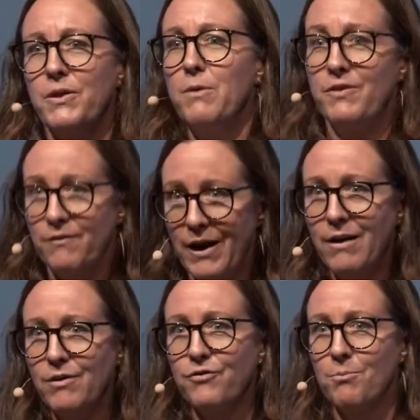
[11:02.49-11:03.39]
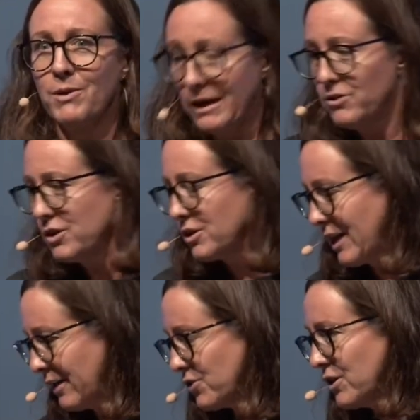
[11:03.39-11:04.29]
They vary from country to
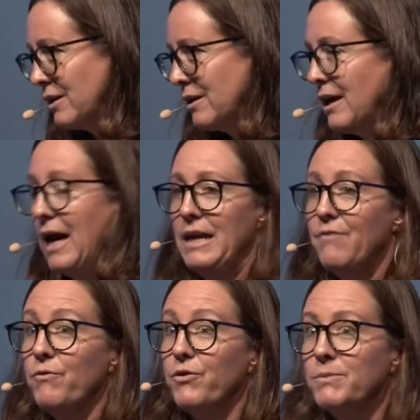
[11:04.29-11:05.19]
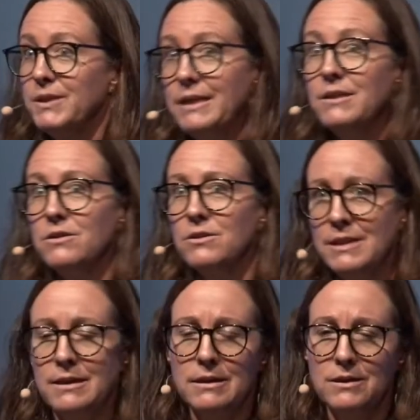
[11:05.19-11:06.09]
country and even from city to
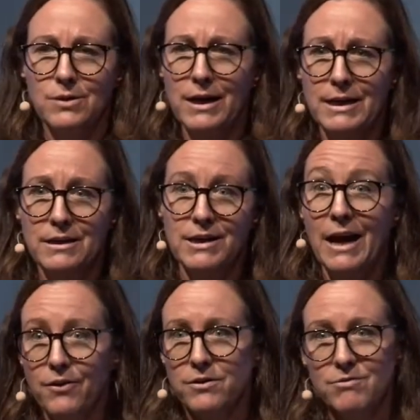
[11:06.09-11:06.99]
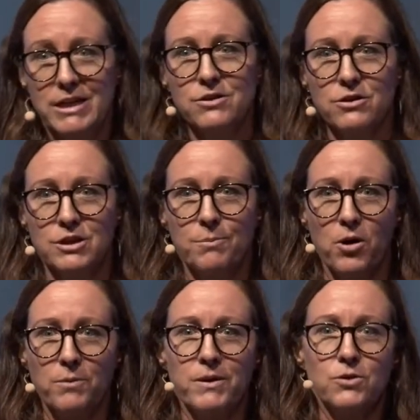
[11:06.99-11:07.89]
city. So I need another research
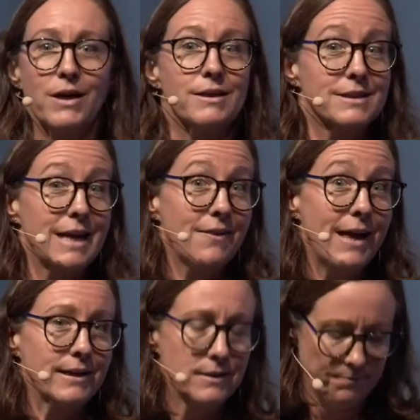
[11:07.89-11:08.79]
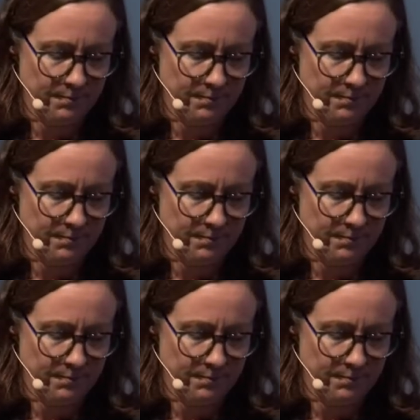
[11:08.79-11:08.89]
department to understand that.